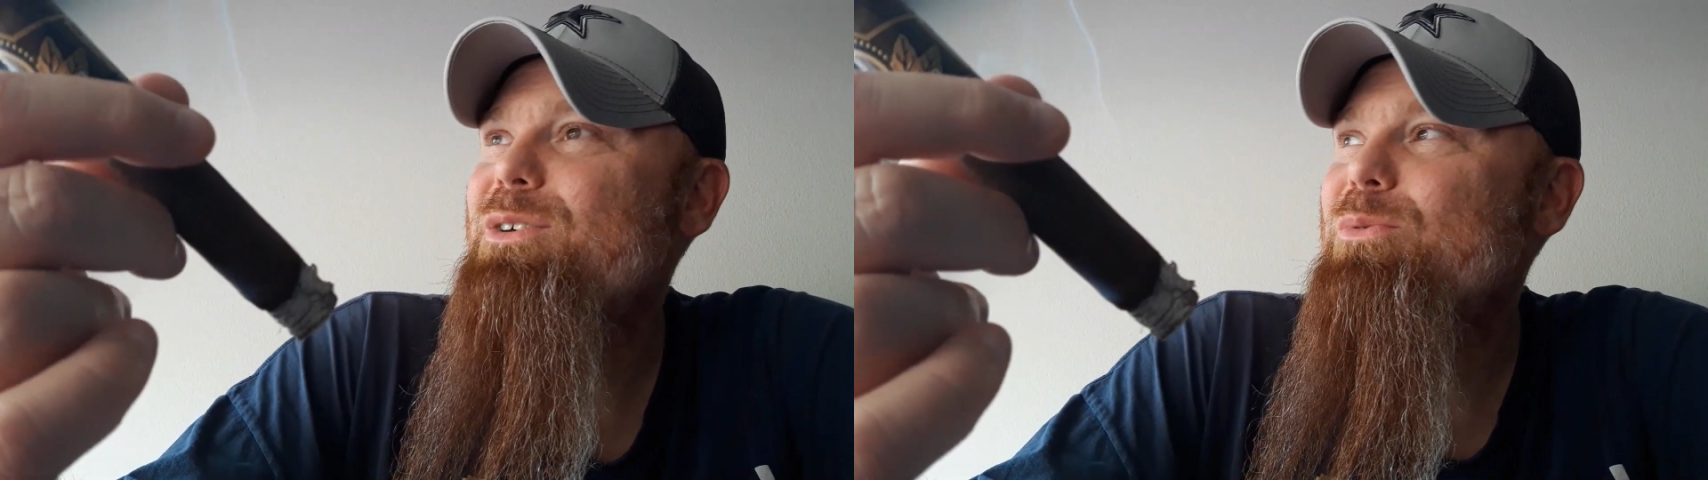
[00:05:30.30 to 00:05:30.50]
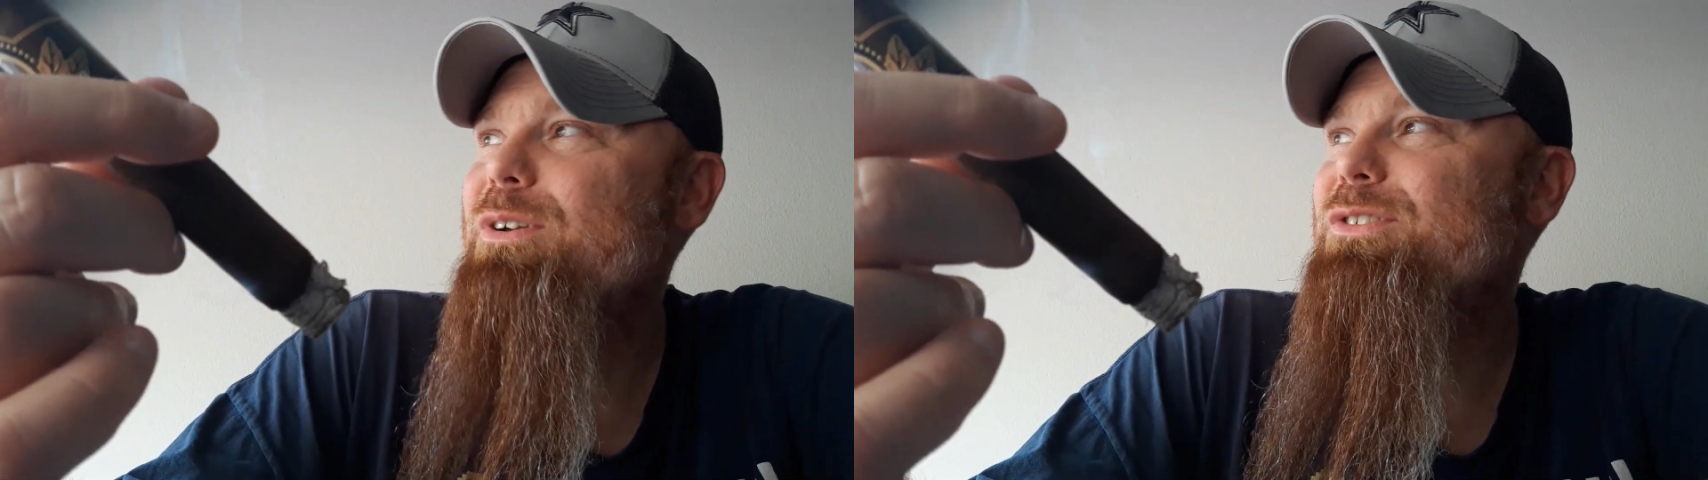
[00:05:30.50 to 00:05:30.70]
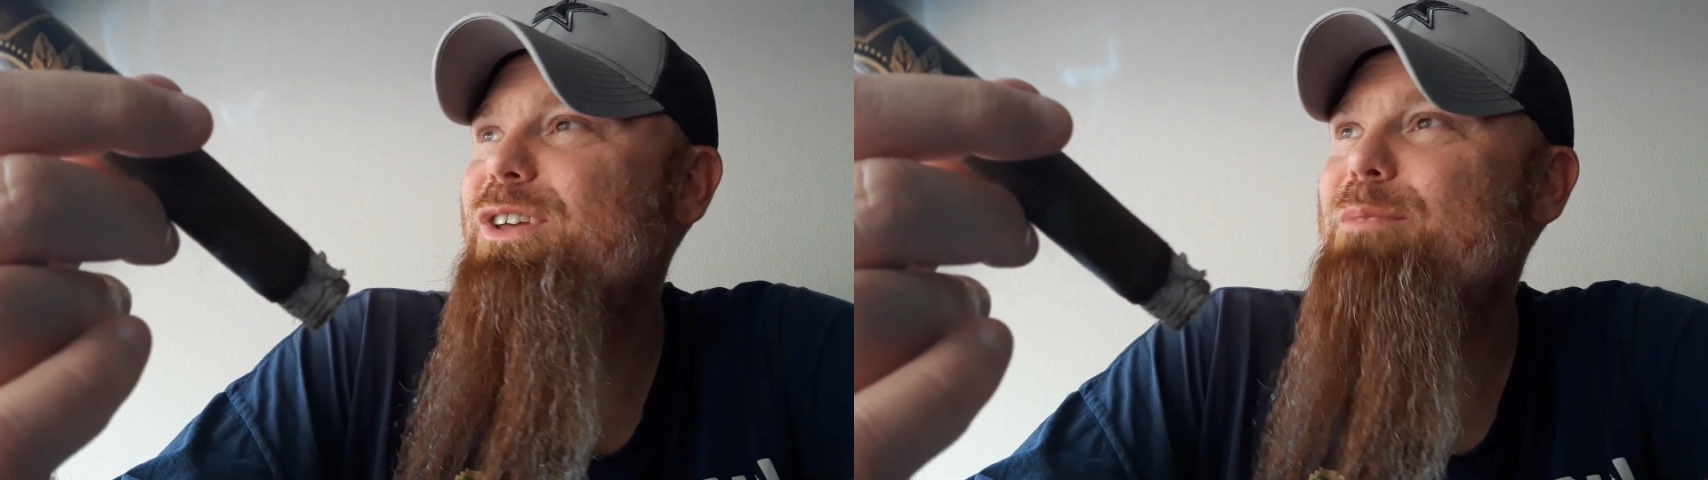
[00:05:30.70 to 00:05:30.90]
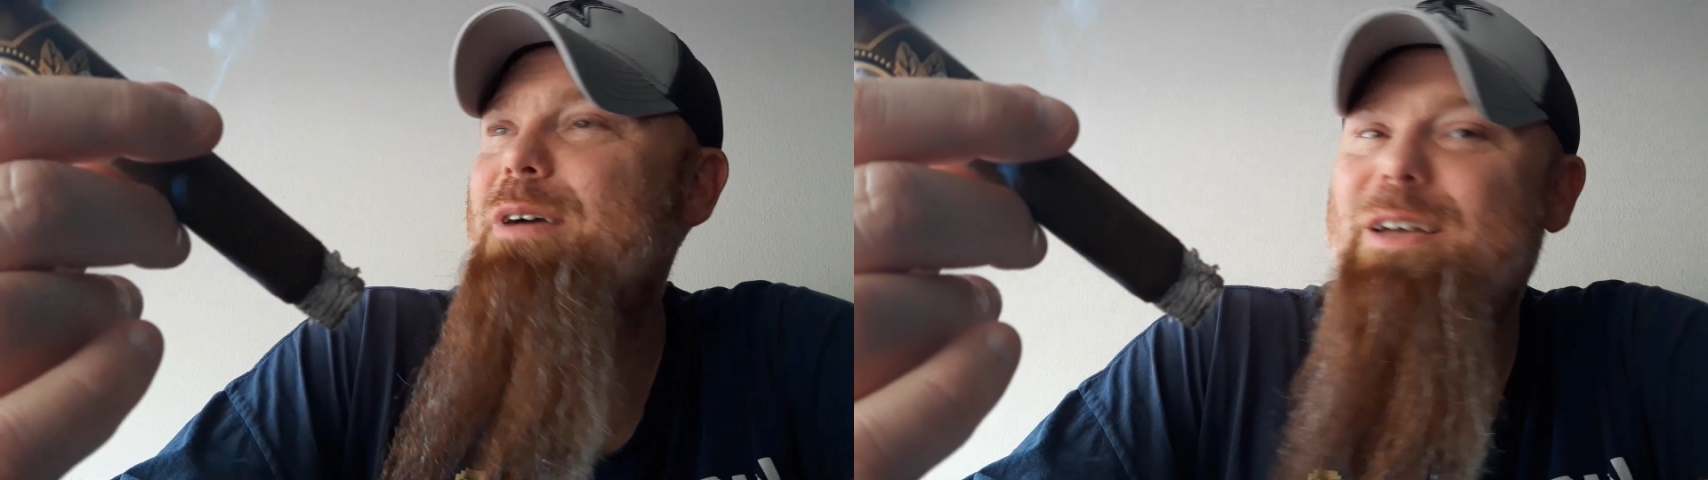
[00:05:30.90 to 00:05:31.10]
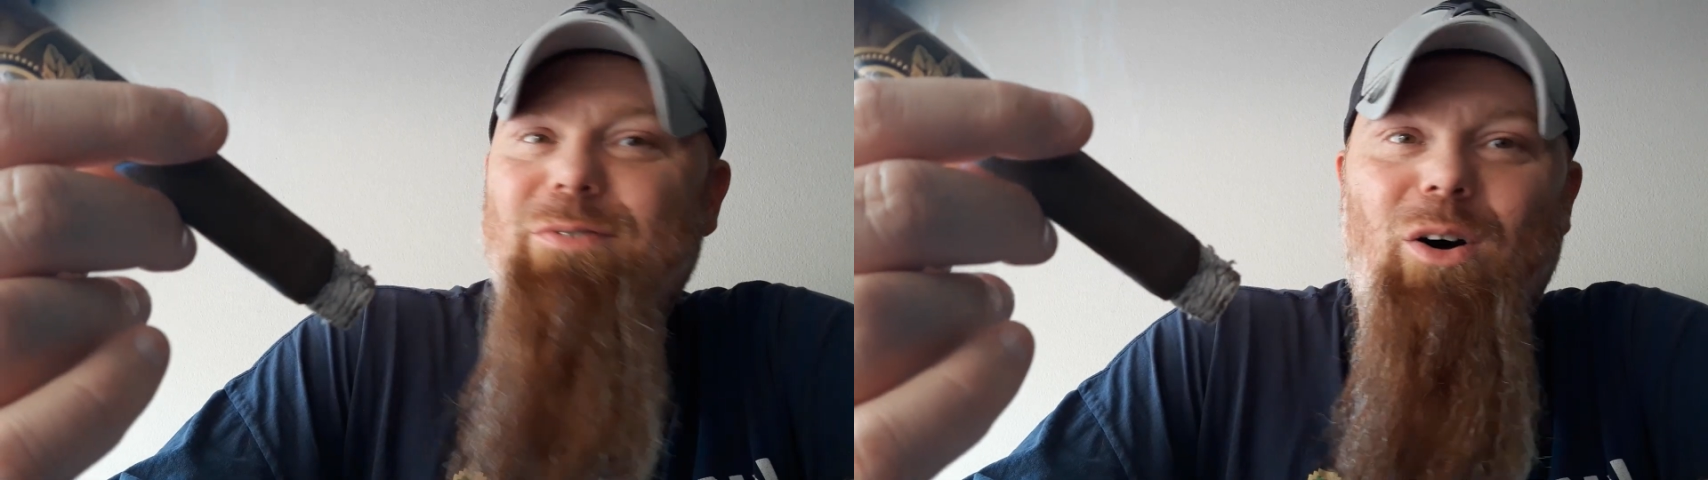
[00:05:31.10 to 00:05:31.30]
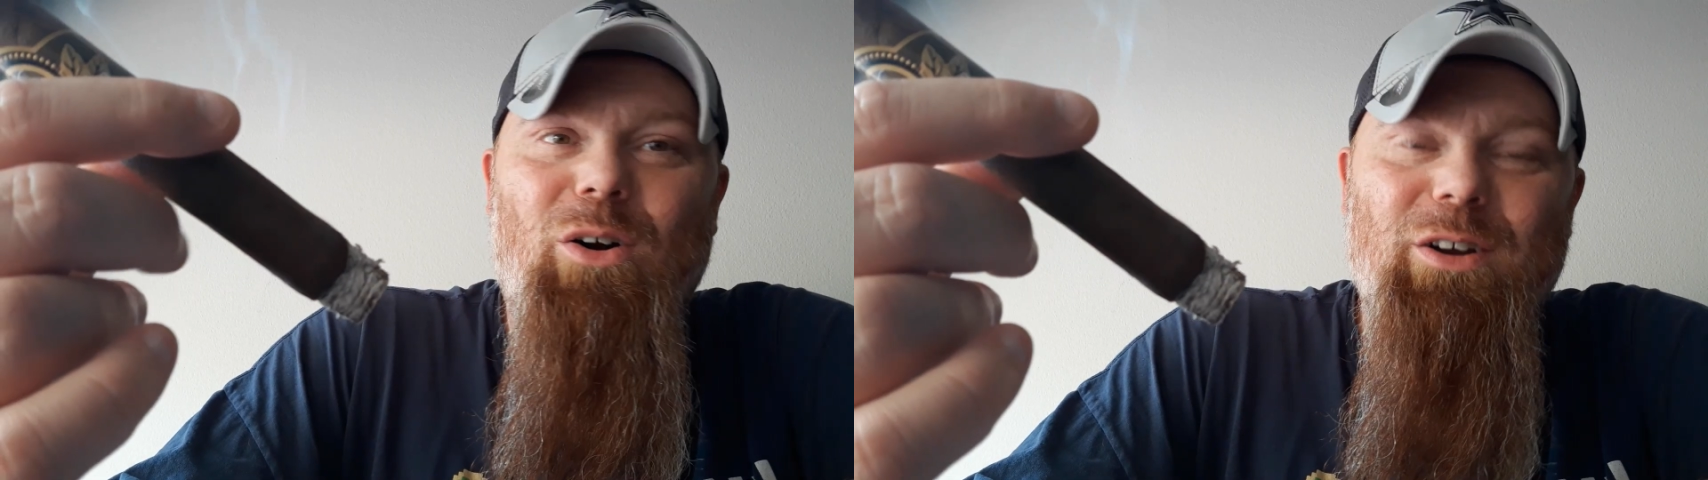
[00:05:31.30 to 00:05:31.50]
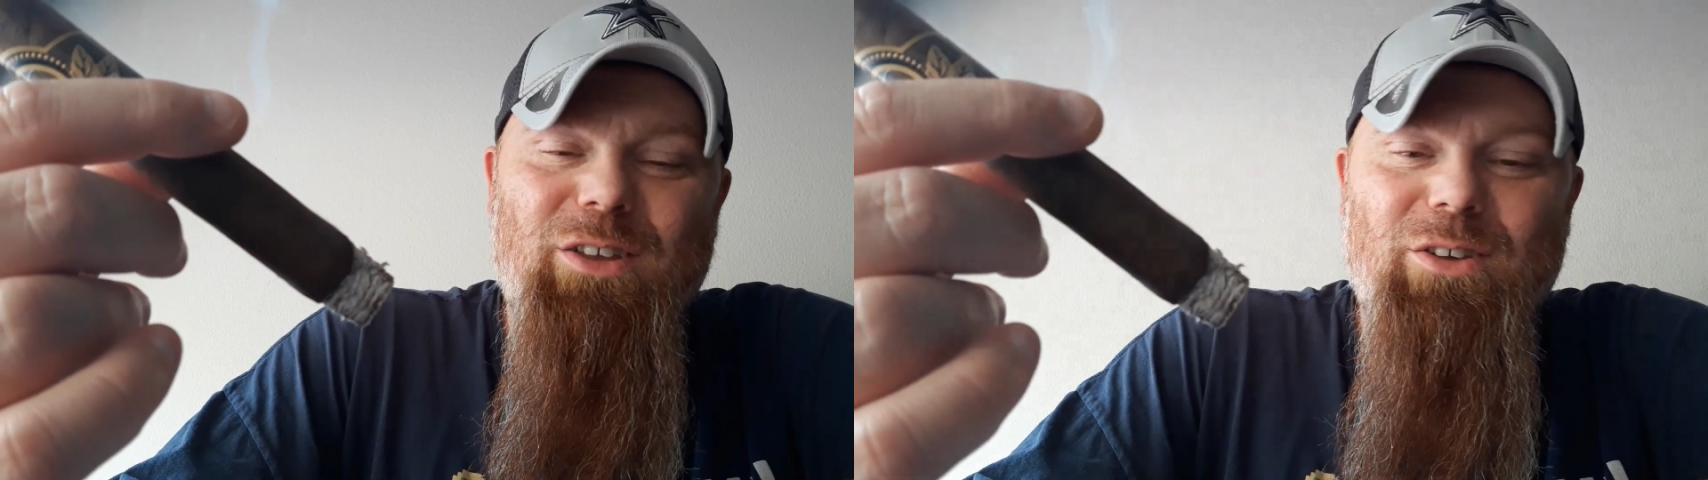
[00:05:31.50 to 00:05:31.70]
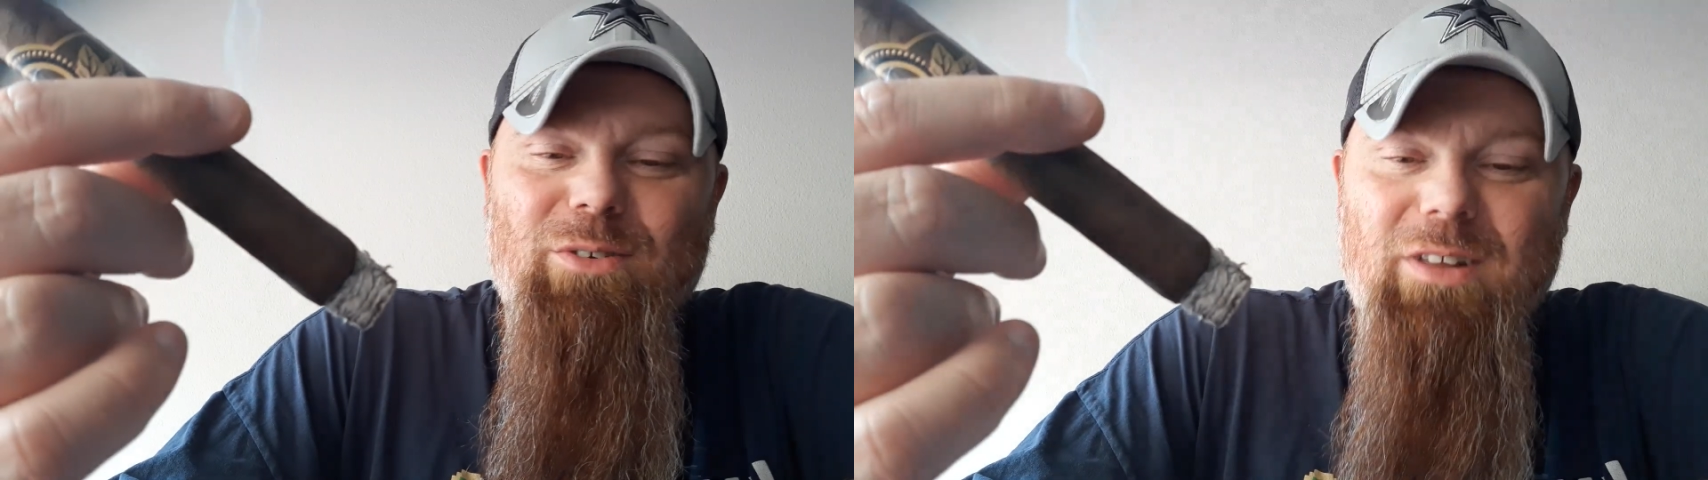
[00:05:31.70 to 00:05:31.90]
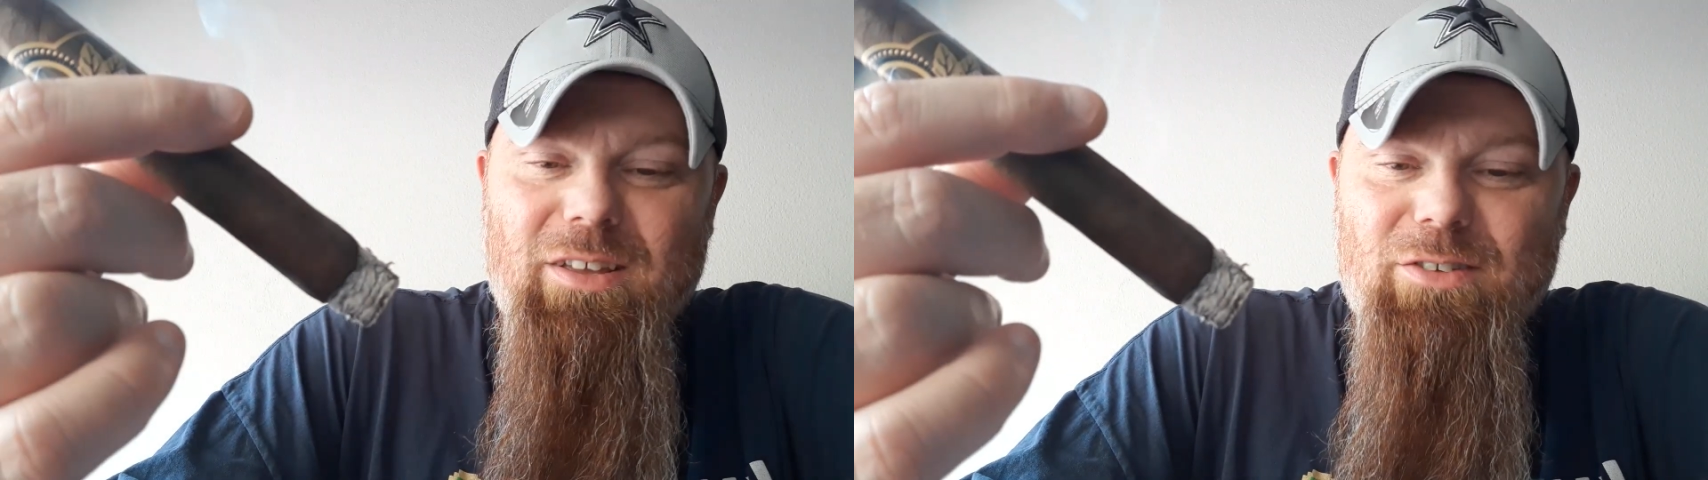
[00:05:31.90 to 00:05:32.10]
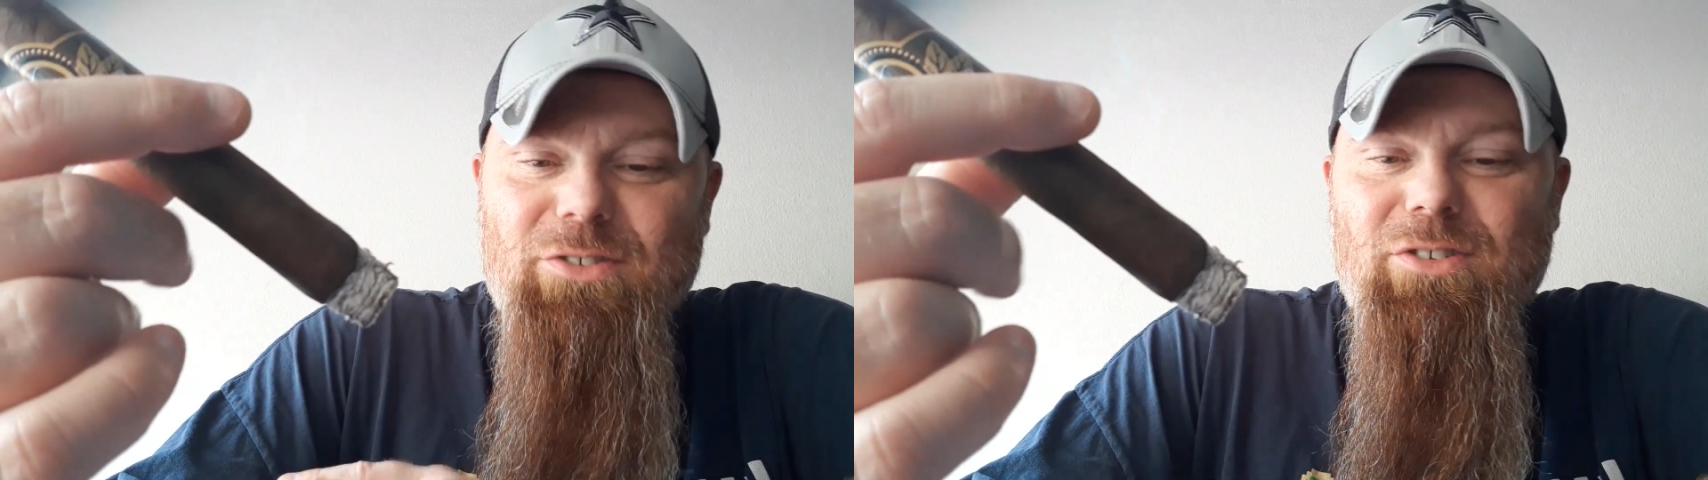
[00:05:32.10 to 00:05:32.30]
which some have argued
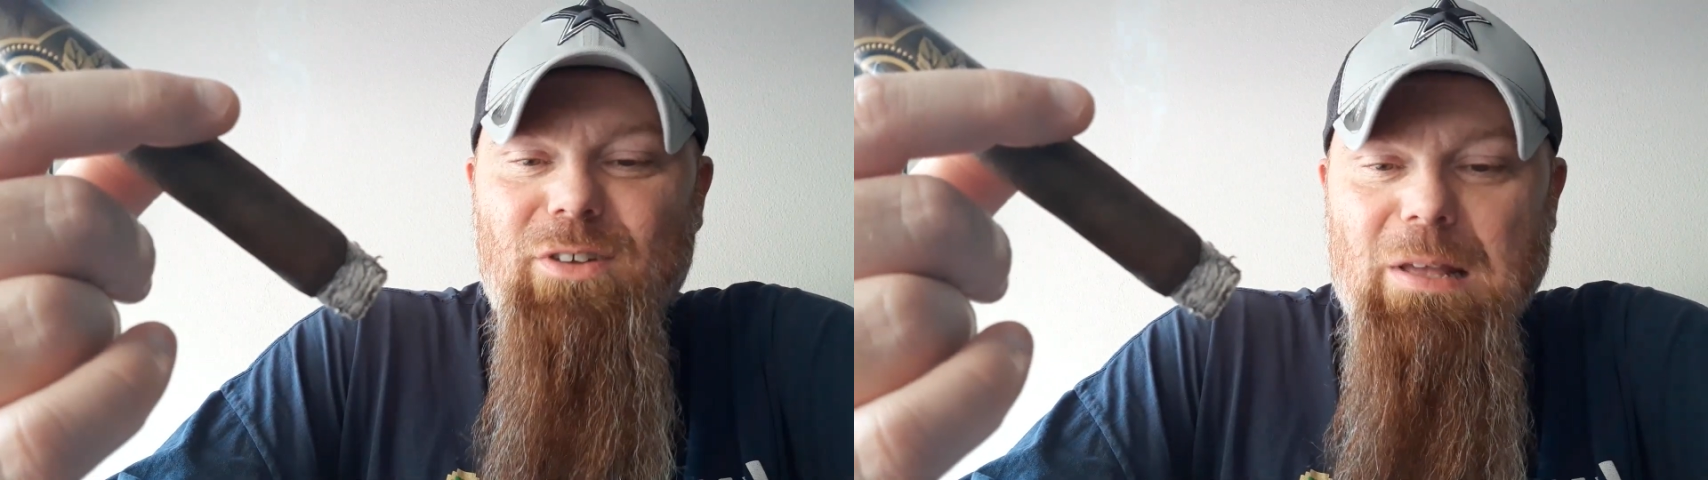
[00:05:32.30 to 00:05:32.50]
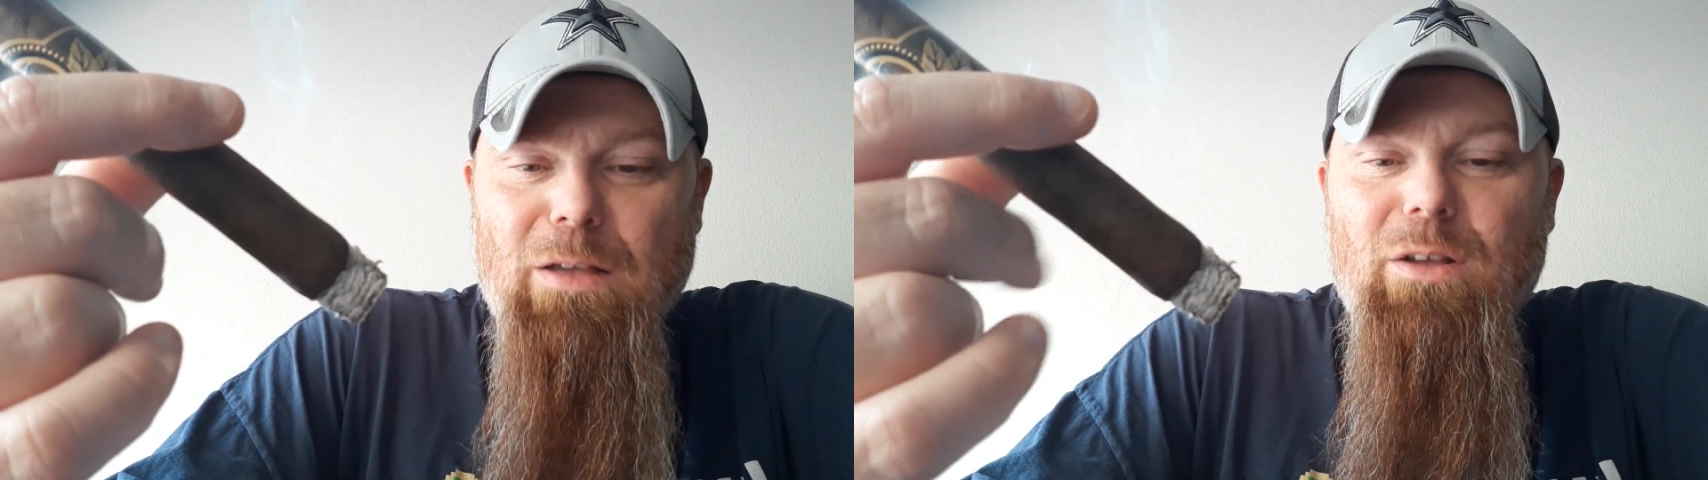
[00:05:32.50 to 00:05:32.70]
is